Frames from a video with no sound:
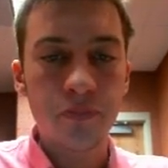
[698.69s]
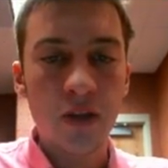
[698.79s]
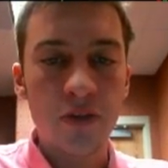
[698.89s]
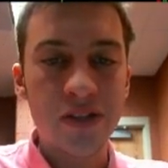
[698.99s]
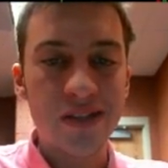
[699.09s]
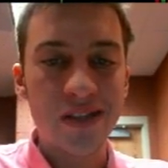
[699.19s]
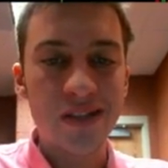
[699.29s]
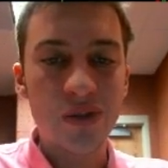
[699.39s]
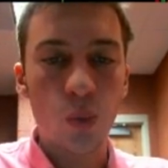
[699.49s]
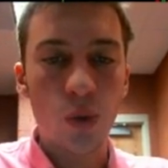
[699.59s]
this is
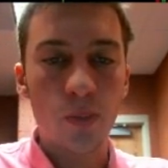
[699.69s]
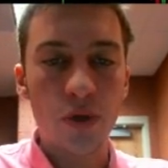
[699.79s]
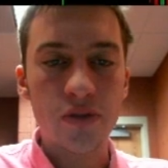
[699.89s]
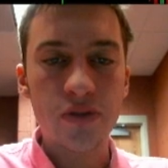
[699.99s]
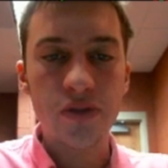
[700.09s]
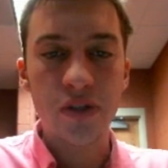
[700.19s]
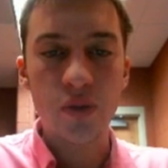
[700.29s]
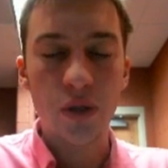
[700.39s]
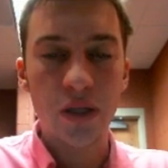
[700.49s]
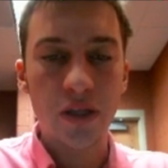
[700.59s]
the one point six
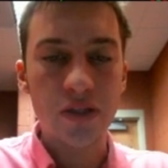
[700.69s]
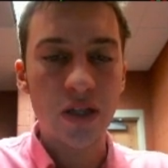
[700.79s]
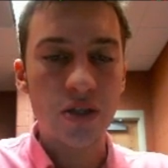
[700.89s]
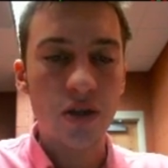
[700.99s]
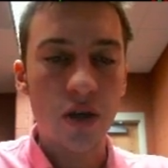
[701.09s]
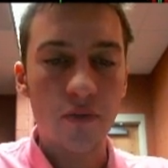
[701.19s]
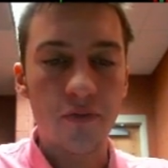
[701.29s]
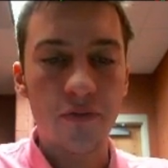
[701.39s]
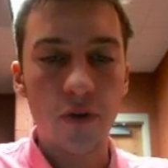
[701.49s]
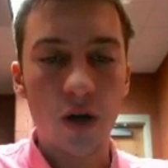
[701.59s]
one eight extension
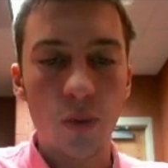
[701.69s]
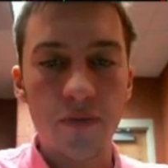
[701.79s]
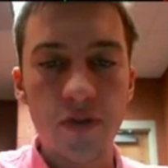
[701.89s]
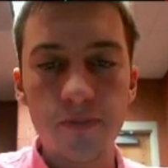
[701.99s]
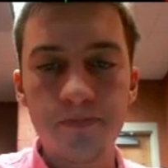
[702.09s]
of uh, wave two.